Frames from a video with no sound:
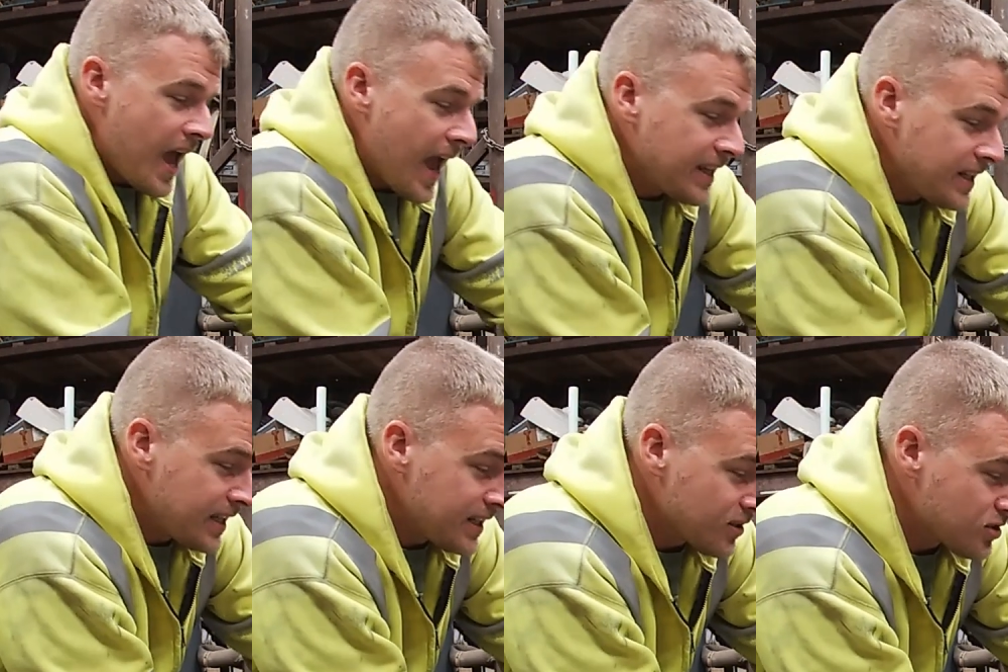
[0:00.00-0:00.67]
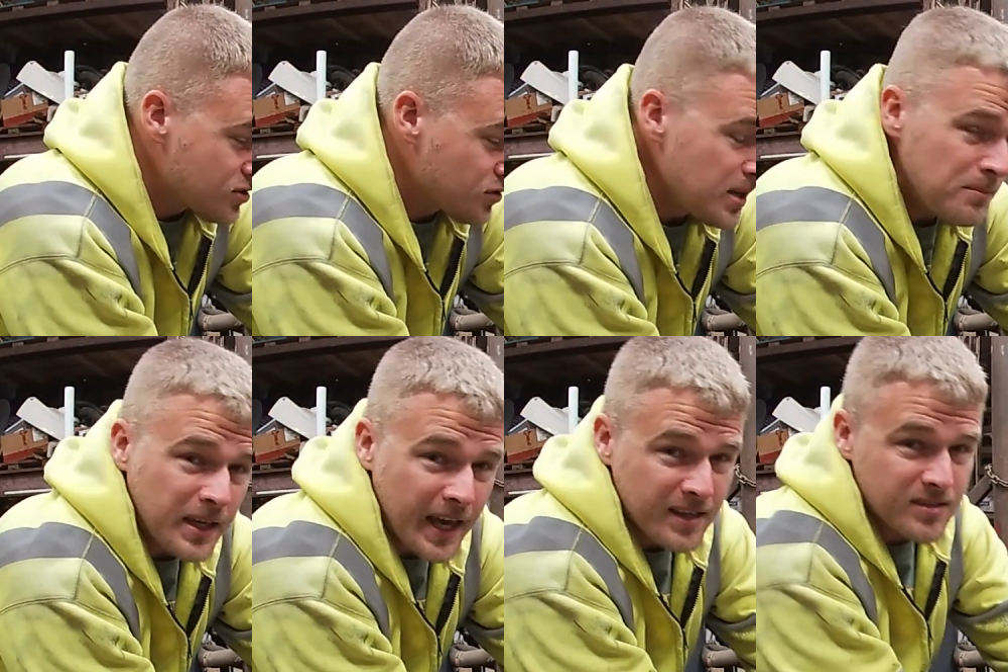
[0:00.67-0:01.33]
And in
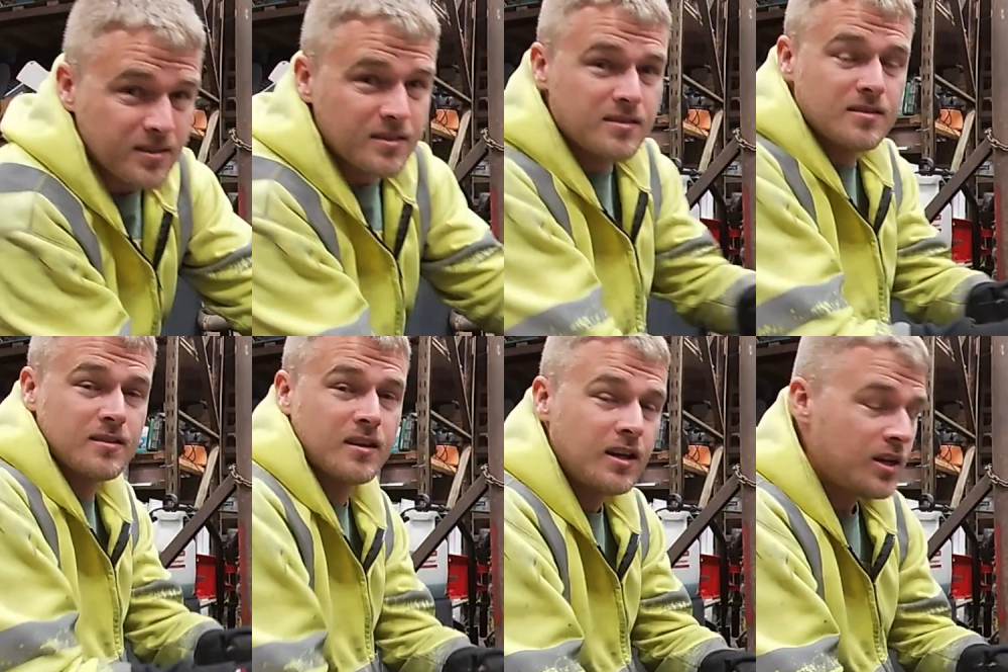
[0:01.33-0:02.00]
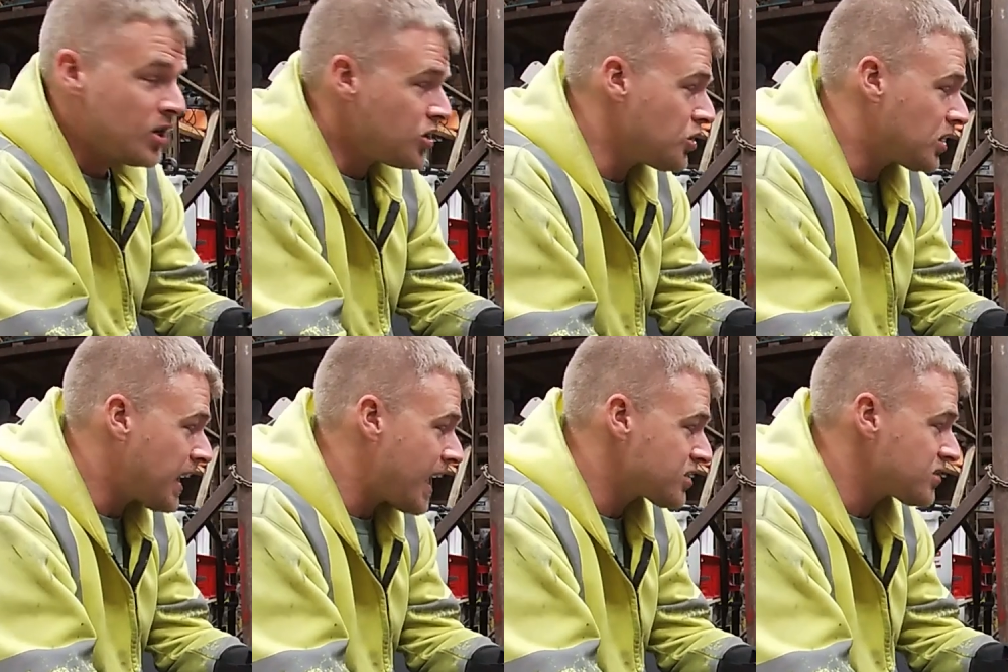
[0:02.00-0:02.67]
extreme cases, you
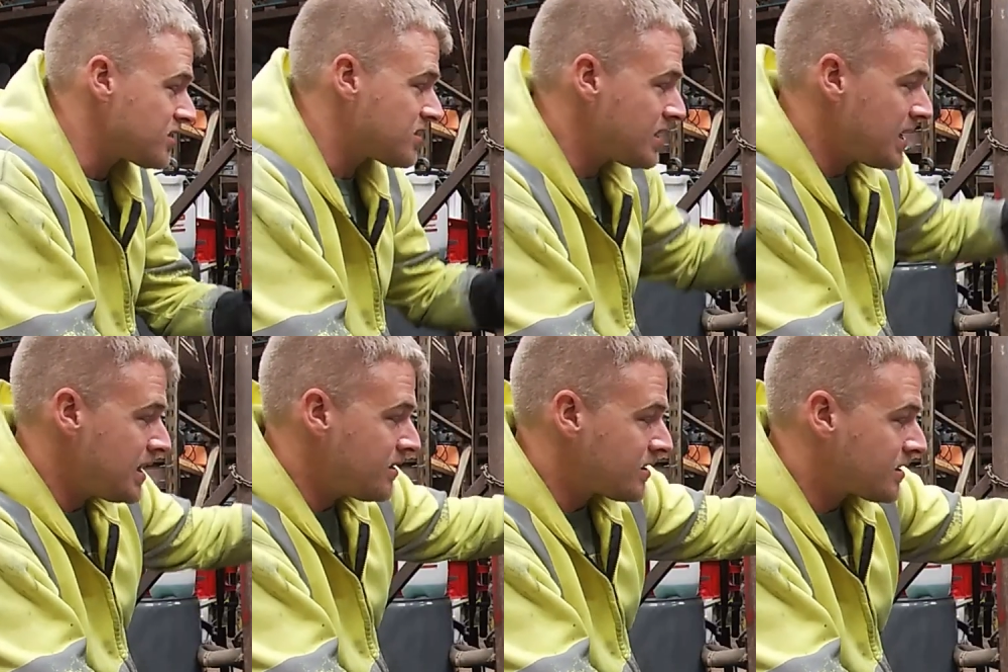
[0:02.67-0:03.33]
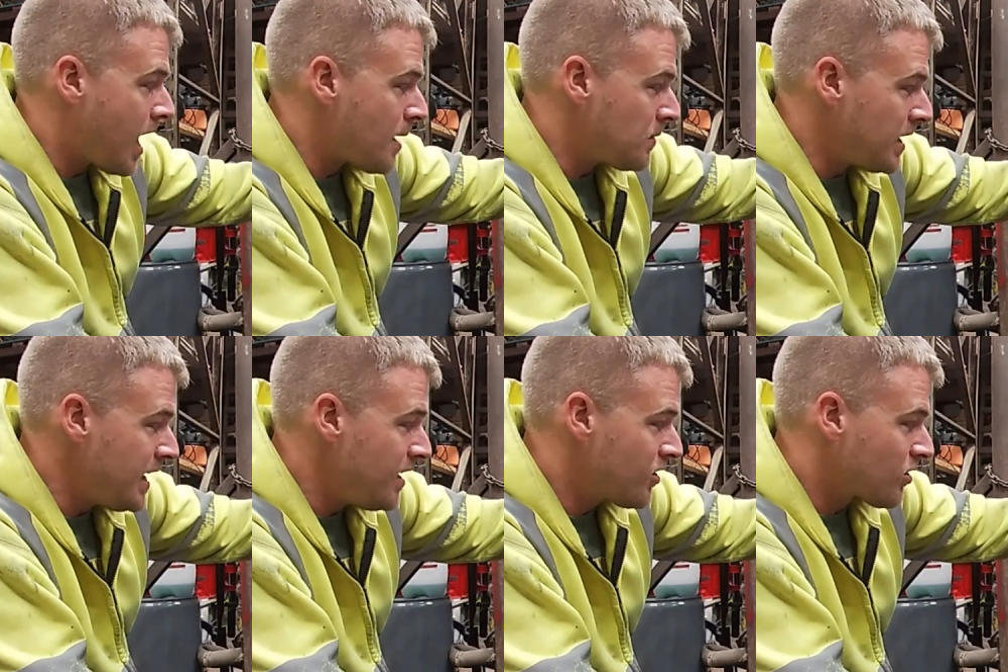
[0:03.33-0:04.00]
can actually see the top
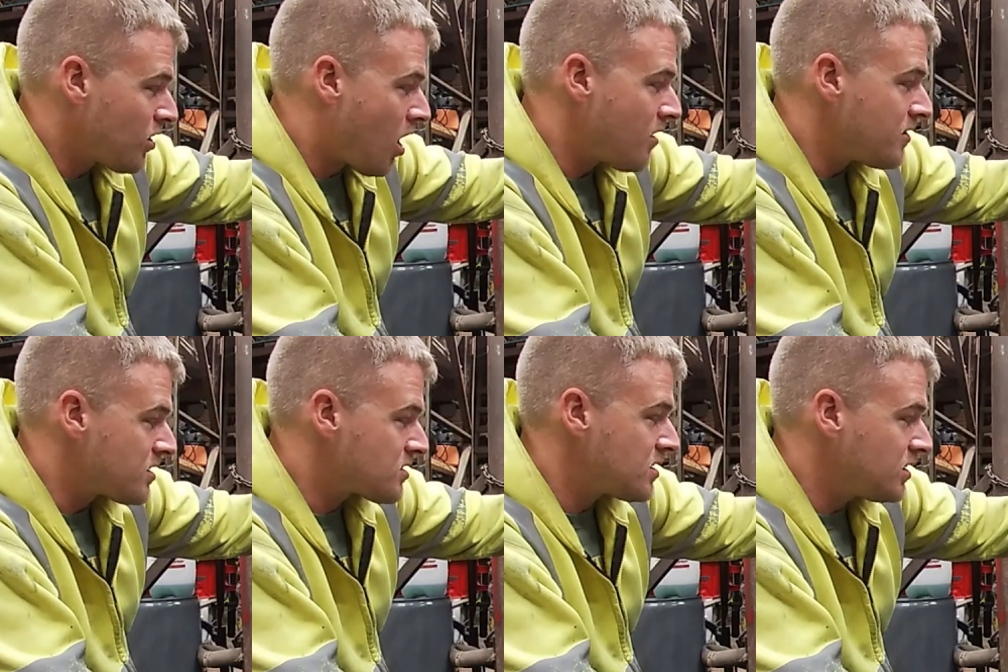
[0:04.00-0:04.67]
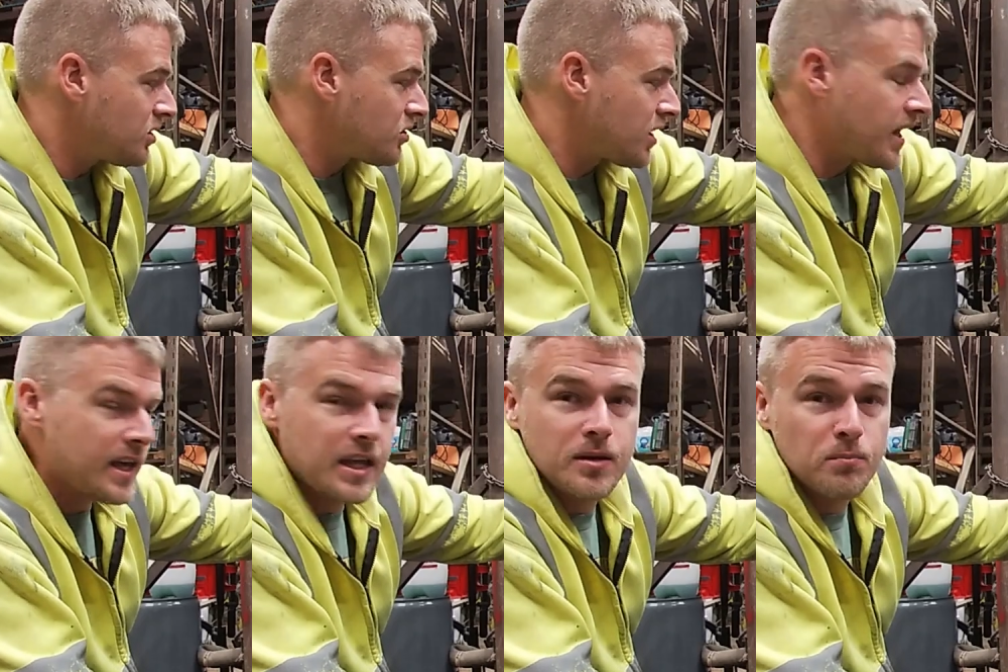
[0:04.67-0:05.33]
ear on this cylinder
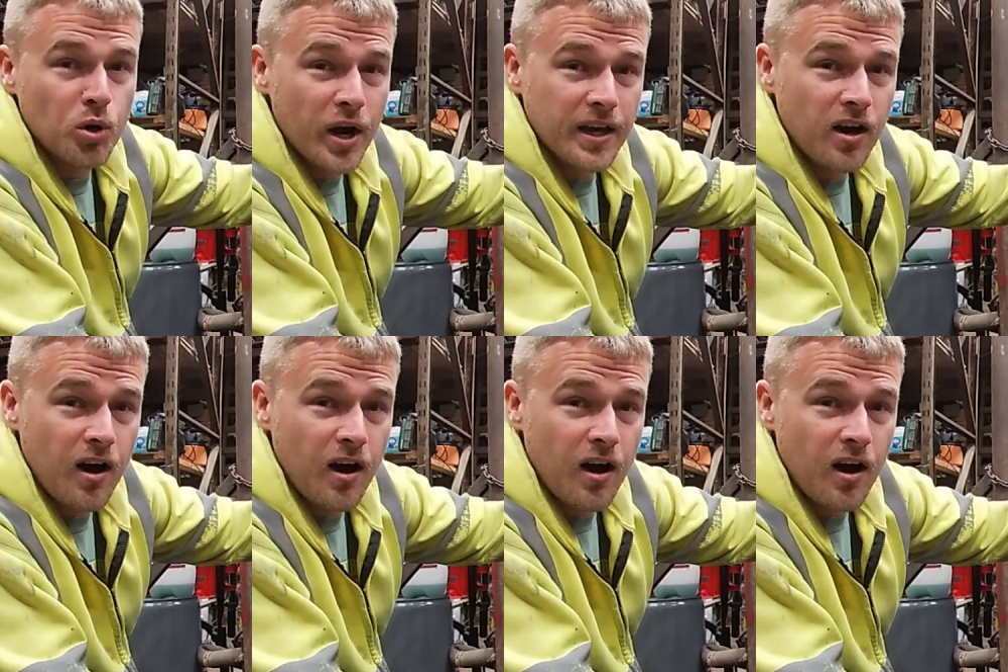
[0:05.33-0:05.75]
head break